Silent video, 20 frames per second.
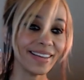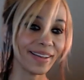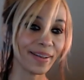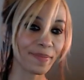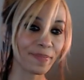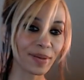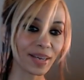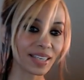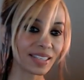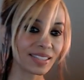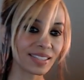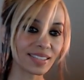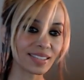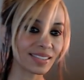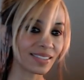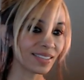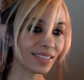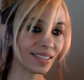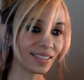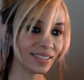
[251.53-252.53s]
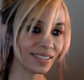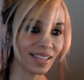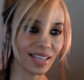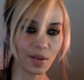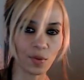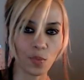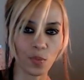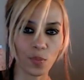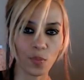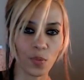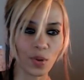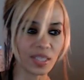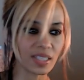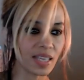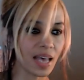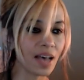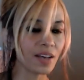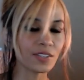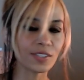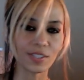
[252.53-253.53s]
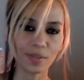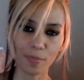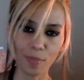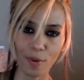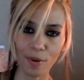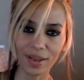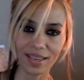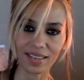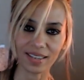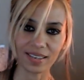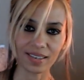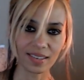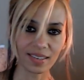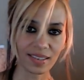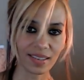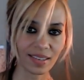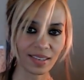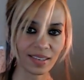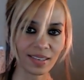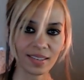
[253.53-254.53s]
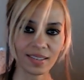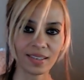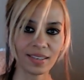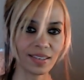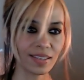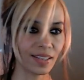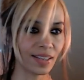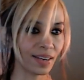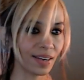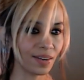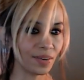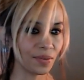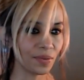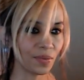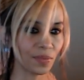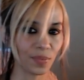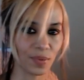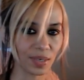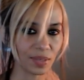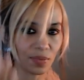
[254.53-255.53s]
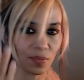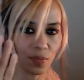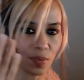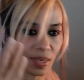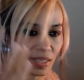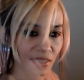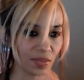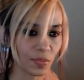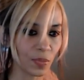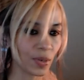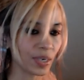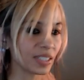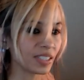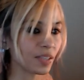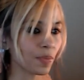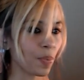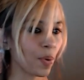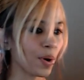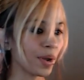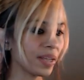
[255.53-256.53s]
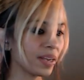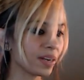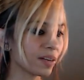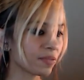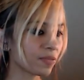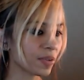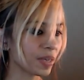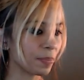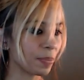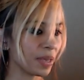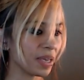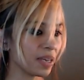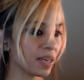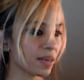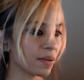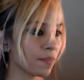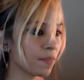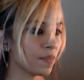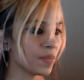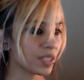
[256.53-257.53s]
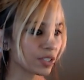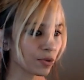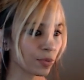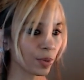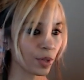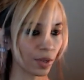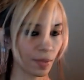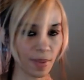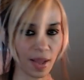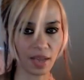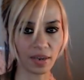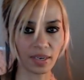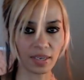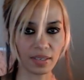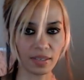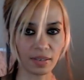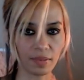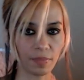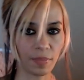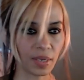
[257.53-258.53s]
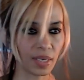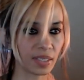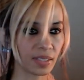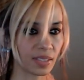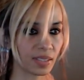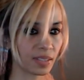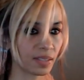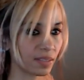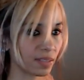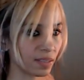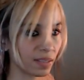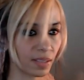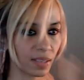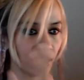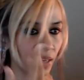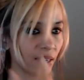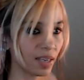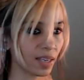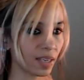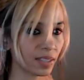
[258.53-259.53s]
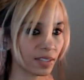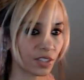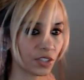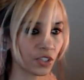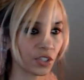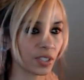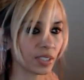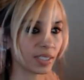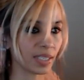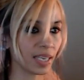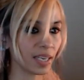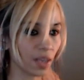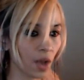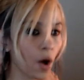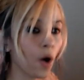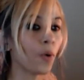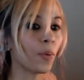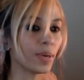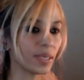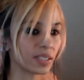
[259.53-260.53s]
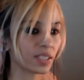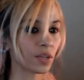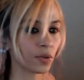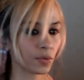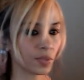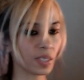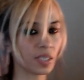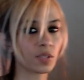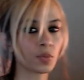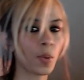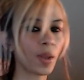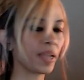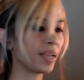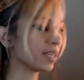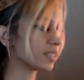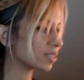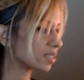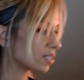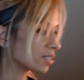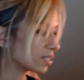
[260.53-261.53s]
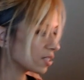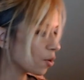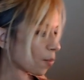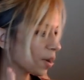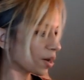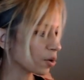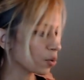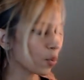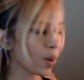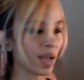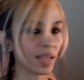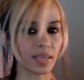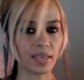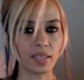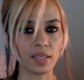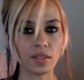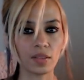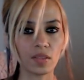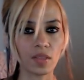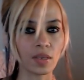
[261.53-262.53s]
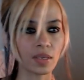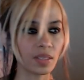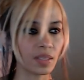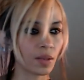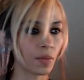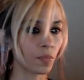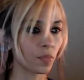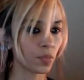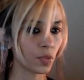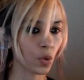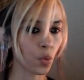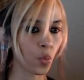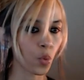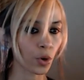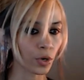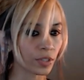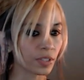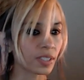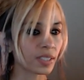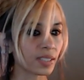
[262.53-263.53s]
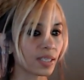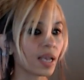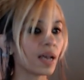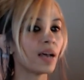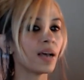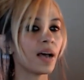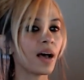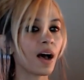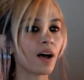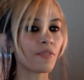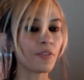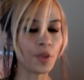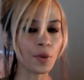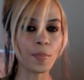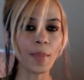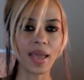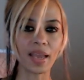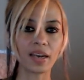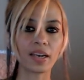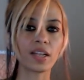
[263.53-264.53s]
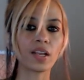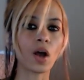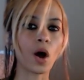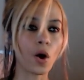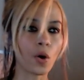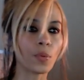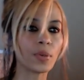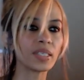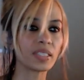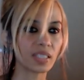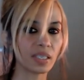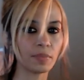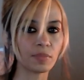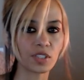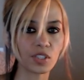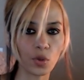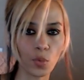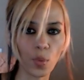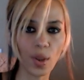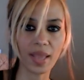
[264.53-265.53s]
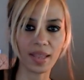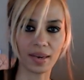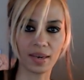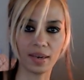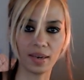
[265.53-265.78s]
because like what the hell's the point you know what what what is the point of being miserable about it because it's just it always goes this way it's no matter what the the, the worst of humanity always seems to win